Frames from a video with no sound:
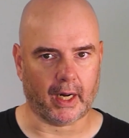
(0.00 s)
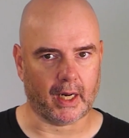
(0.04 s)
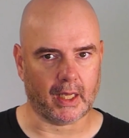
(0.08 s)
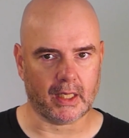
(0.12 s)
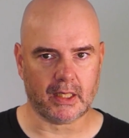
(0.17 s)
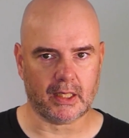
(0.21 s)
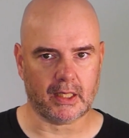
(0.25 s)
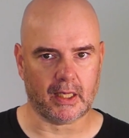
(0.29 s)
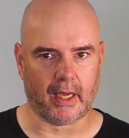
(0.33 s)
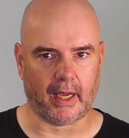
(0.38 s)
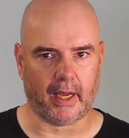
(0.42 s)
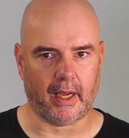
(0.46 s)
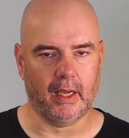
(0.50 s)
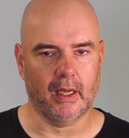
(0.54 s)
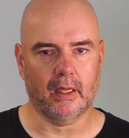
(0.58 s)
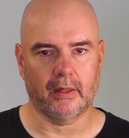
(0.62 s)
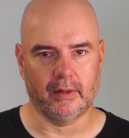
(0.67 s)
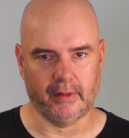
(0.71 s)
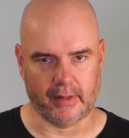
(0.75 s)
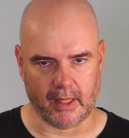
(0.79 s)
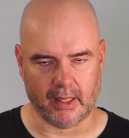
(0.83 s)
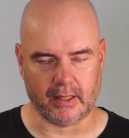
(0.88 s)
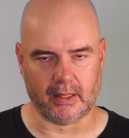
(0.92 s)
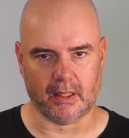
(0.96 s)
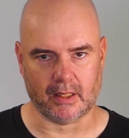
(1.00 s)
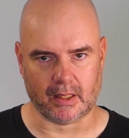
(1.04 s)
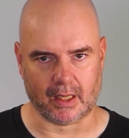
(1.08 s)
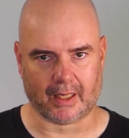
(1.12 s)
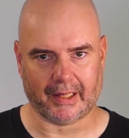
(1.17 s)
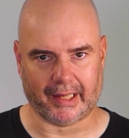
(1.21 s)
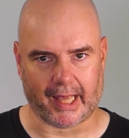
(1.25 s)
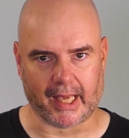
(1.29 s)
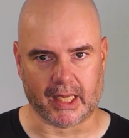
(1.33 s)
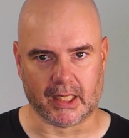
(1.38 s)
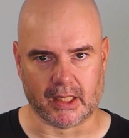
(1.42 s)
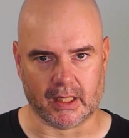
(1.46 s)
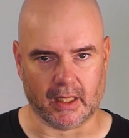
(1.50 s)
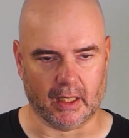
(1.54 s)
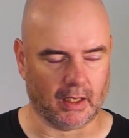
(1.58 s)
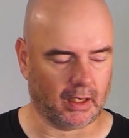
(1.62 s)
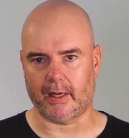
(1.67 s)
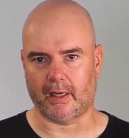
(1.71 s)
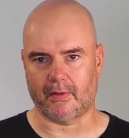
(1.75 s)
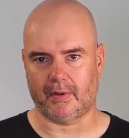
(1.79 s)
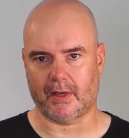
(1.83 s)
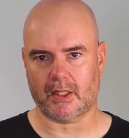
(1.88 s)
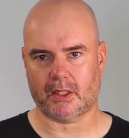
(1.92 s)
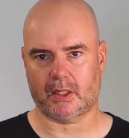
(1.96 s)
can I say? This is a classic. An
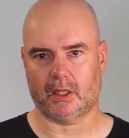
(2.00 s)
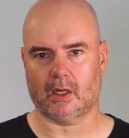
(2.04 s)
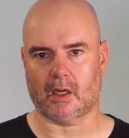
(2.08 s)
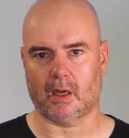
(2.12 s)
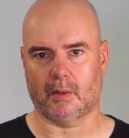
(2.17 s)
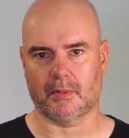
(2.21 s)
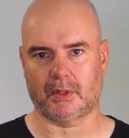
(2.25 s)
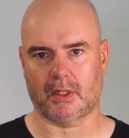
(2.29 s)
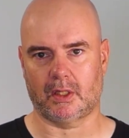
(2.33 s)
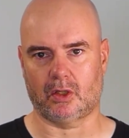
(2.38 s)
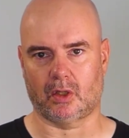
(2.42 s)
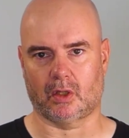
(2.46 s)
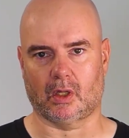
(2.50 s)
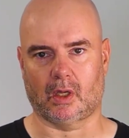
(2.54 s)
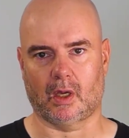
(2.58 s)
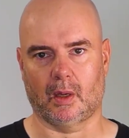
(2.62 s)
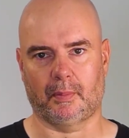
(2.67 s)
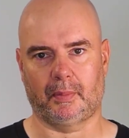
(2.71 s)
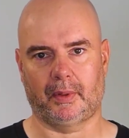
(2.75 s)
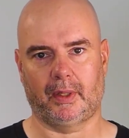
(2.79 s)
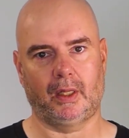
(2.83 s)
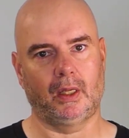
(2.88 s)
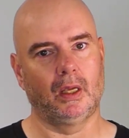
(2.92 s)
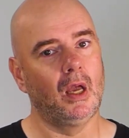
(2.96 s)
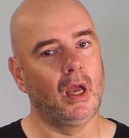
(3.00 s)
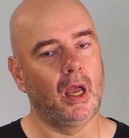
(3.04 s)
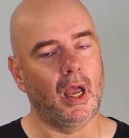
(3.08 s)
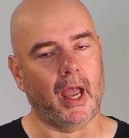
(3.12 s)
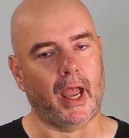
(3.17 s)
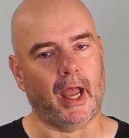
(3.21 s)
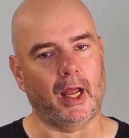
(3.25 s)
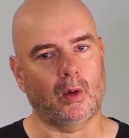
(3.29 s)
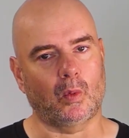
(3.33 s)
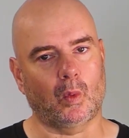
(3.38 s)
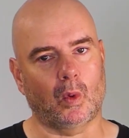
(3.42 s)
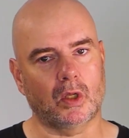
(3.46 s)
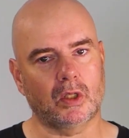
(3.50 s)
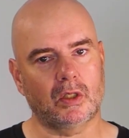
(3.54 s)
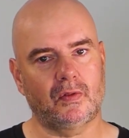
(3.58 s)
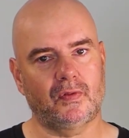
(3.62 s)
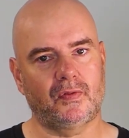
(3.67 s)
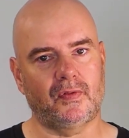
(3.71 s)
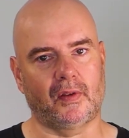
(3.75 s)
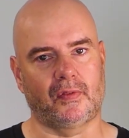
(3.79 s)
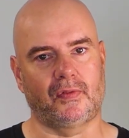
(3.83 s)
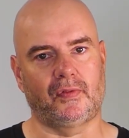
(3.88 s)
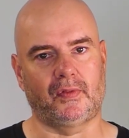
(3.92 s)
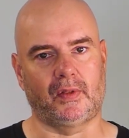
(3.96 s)
investor comes into the company and wants
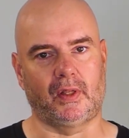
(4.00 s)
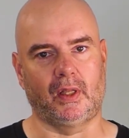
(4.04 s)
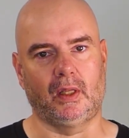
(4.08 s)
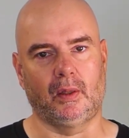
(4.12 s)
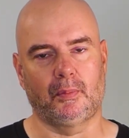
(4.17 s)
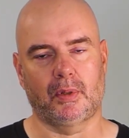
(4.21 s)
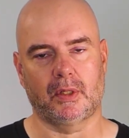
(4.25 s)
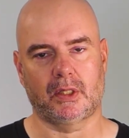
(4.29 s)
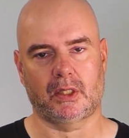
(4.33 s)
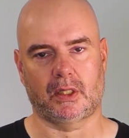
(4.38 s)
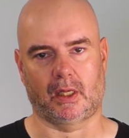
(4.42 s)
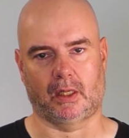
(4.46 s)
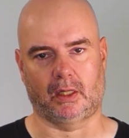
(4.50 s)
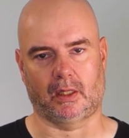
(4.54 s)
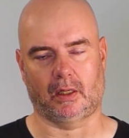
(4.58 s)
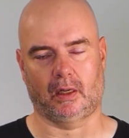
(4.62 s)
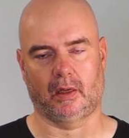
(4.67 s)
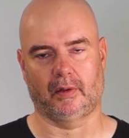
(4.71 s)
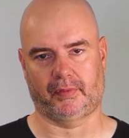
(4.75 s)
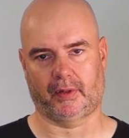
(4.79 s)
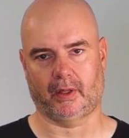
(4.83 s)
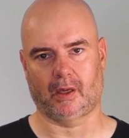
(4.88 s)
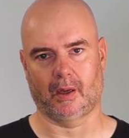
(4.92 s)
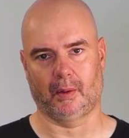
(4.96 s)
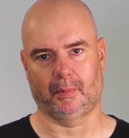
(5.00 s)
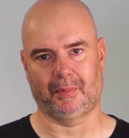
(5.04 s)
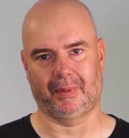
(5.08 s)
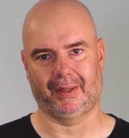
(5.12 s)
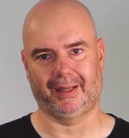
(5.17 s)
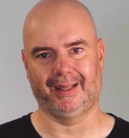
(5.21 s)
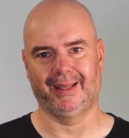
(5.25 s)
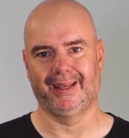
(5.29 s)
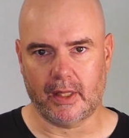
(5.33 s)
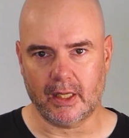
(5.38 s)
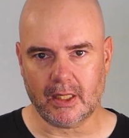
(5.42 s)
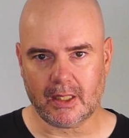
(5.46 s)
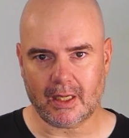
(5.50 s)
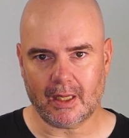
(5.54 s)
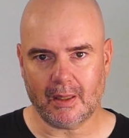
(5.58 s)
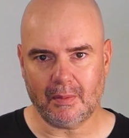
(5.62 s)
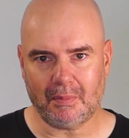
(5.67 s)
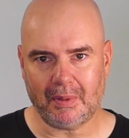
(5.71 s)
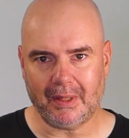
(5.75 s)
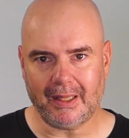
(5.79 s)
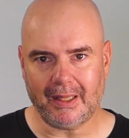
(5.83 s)
50% of the company. This can